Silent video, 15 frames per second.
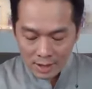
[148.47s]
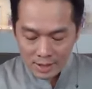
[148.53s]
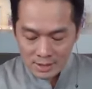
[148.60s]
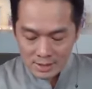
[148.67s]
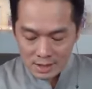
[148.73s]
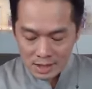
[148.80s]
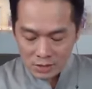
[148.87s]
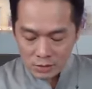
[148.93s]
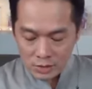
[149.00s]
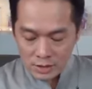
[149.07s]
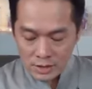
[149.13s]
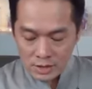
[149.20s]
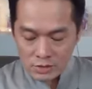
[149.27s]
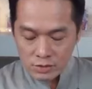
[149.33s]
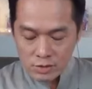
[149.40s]
as I
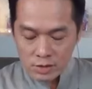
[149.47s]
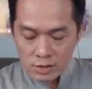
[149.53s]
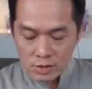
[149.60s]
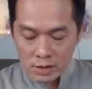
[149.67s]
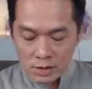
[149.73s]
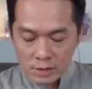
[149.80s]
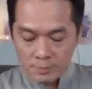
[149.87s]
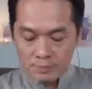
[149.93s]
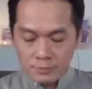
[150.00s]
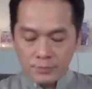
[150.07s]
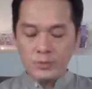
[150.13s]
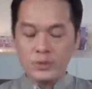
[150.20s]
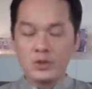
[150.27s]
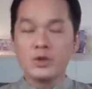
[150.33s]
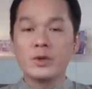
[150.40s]
was
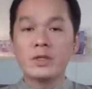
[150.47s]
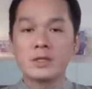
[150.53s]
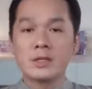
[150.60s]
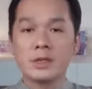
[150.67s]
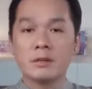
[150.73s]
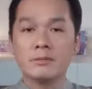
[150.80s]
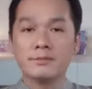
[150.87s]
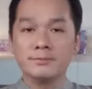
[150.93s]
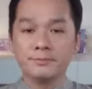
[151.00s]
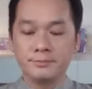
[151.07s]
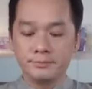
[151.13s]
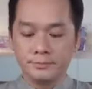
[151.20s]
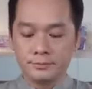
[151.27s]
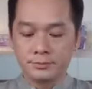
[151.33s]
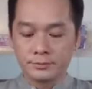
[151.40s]
doing
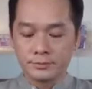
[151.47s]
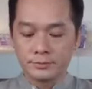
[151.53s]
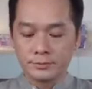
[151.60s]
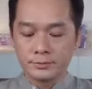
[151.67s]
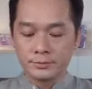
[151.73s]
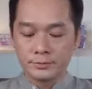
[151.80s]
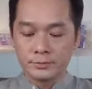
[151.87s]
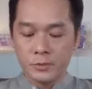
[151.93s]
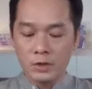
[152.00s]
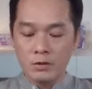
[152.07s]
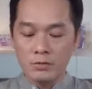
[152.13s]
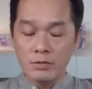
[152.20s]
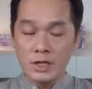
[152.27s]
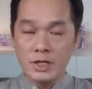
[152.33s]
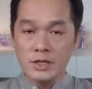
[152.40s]
some
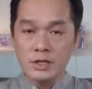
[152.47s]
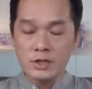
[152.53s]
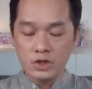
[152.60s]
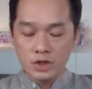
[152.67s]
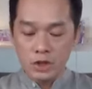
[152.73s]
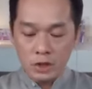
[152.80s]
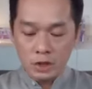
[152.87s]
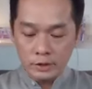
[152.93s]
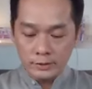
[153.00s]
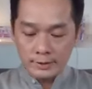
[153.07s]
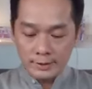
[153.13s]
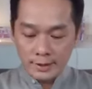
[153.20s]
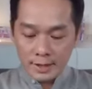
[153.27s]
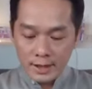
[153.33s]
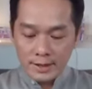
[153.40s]
research
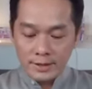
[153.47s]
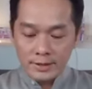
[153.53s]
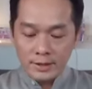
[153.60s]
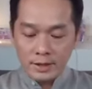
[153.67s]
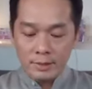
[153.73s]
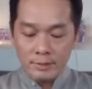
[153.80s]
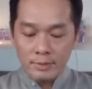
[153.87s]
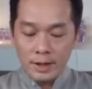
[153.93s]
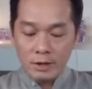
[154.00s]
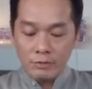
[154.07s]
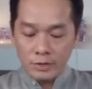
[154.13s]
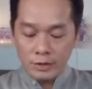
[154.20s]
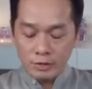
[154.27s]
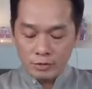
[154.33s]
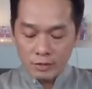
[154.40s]
online
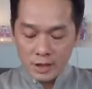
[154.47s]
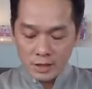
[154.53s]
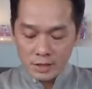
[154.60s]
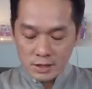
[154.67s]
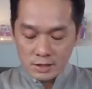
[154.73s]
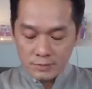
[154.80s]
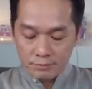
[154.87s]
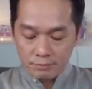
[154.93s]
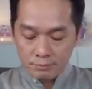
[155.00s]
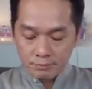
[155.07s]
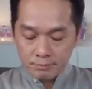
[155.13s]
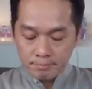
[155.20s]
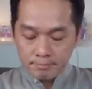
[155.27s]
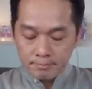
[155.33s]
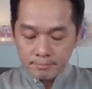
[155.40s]
about regrets,
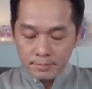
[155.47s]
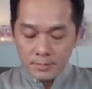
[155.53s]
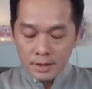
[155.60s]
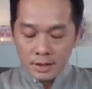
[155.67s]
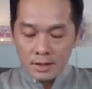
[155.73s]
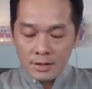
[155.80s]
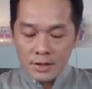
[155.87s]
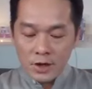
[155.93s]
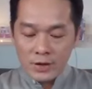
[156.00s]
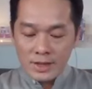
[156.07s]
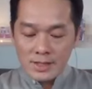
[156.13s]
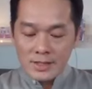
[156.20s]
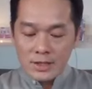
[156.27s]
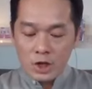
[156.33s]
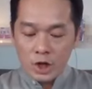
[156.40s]
there
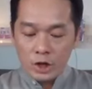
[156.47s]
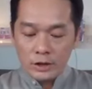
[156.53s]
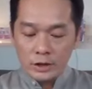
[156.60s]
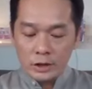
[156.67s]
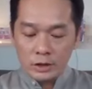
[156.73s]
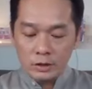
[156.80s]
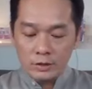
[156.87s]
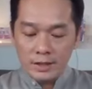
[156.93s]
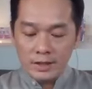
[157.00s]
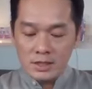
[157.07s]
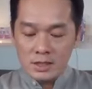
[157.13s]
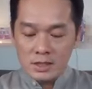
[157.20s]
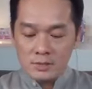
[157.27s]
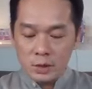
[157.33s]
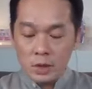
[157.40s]
is an article that
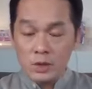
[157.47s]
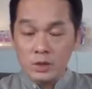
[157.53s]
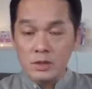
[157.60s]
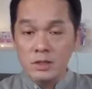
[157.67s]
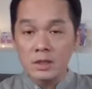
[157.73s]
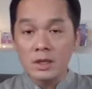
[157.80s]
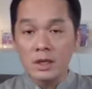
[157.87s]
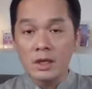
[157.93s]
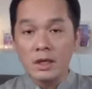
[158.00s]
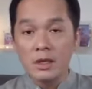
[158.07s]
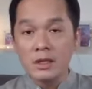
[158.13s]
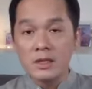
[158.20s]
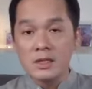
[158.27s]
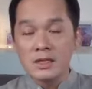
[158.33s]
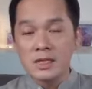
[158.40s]
is posted
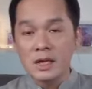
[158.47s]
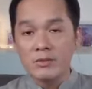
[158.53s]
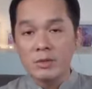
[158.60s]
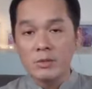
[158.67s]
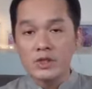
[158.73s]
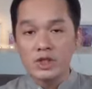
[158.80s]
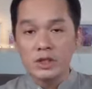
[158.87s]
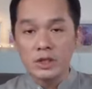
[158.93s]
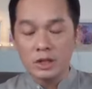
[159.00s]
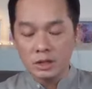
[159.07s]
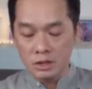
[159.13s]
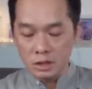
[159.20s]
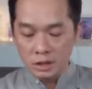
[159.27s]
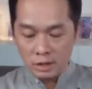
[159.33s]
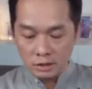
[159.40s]
in
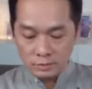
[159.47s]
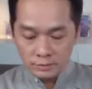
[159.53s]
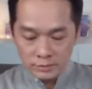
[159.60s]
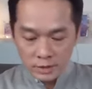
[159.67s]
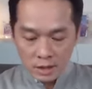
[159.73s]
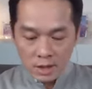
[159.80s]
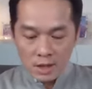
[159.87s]
temrimichi.com,